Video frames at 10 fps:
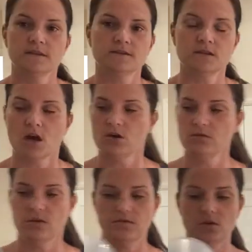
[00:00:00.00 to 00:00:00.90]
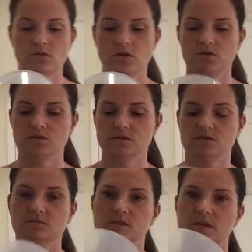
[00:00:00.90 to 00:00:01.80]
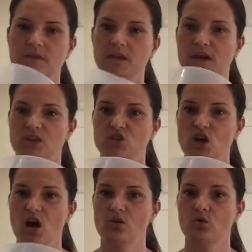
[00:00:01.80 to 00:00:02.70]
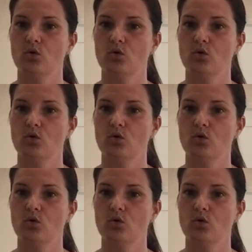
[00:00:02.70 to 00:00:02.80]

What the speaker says: So if you use something like a jug,